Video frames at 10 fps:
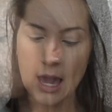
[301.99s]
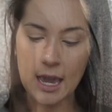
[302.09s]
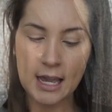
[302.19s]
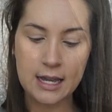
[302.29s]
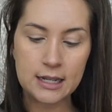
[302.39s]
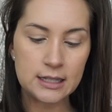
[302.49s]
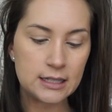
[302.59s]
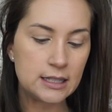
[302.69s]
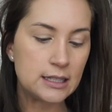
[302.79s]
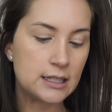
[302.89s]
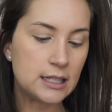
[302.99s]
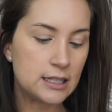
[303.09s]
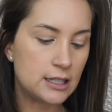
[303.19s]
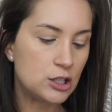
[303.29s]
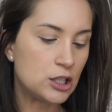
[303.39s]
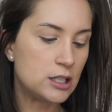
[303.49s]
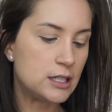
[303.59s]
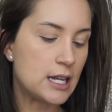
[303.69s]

And since this is just